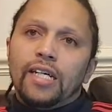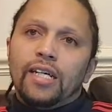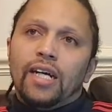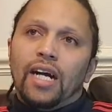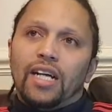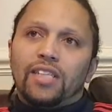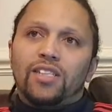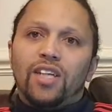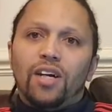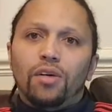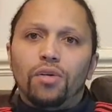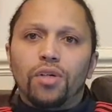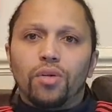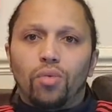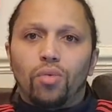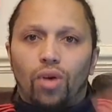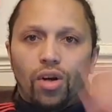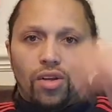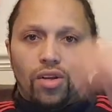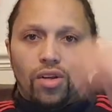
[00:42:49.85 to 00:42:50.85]
I tell you
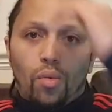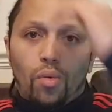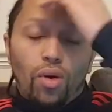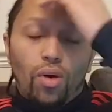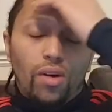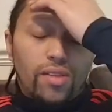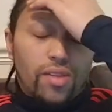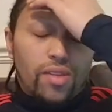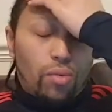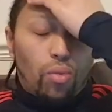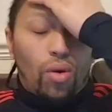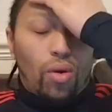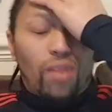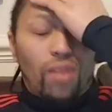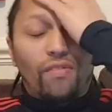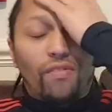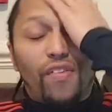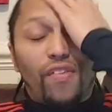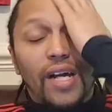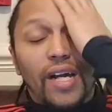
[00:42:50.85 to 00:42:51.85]
what, the
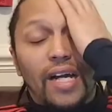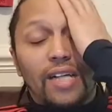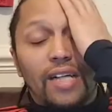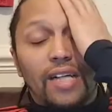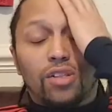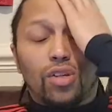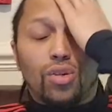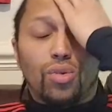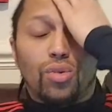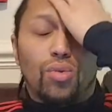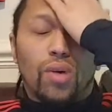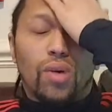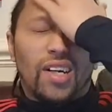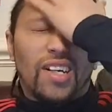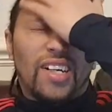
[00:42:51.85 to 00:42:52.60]
one thing I do